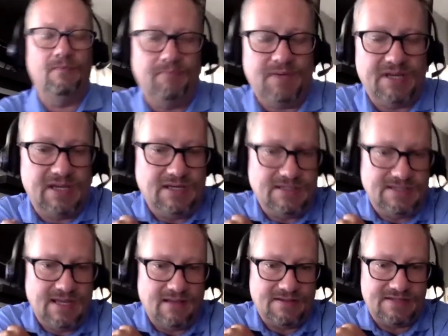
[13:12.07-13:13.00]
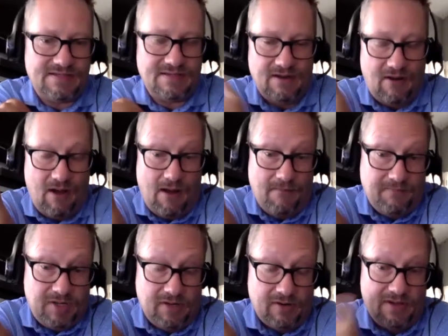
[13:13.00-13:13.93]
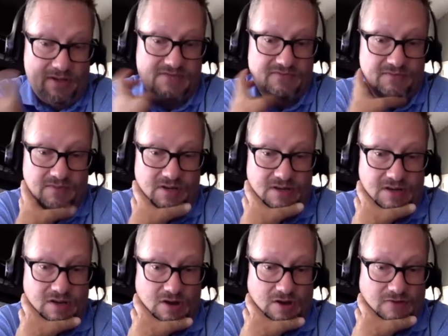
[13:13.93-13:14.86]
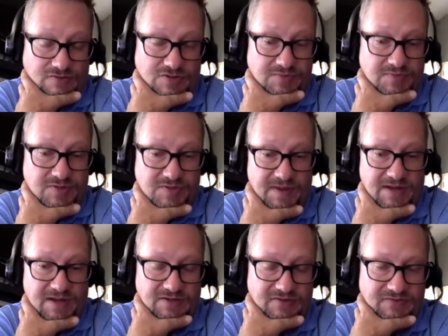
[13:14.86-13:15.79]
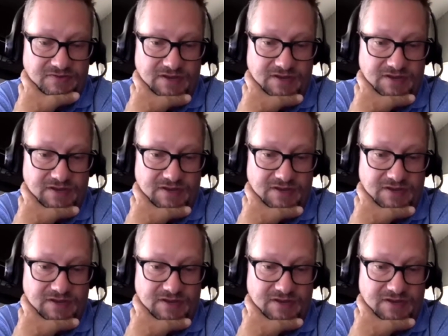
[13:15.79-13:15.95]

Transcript: but can you tell us, you know, I'm curious from a golfer's perspective,